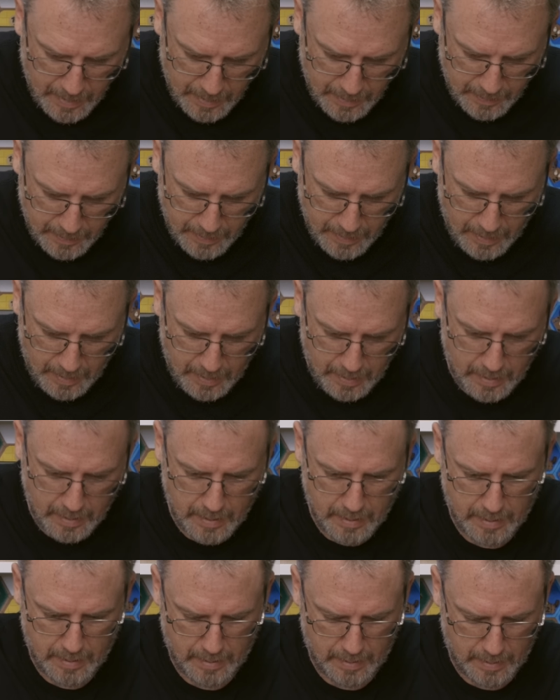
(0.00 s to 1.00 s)
And
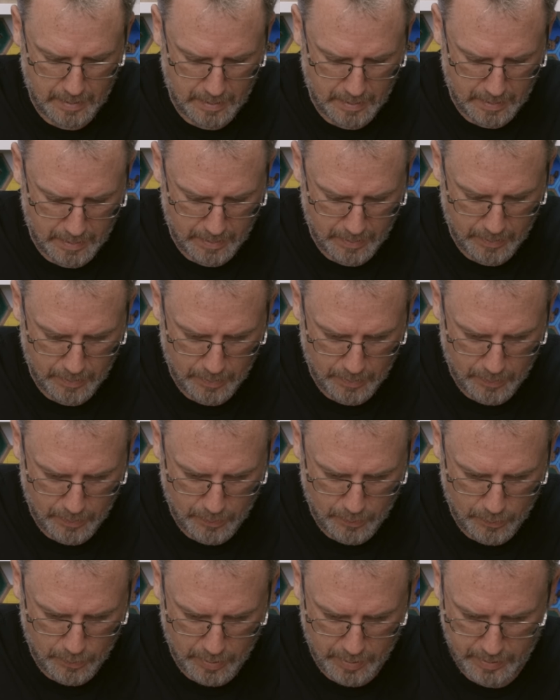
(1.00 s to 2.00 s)
then
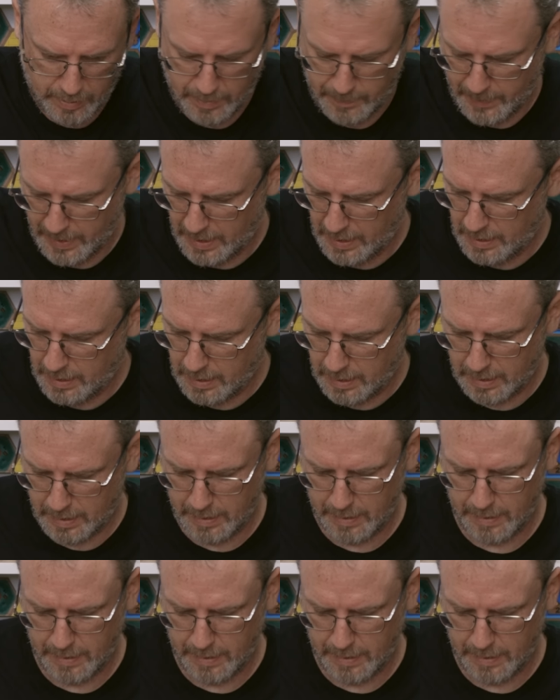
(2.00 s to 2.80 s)
run the bead.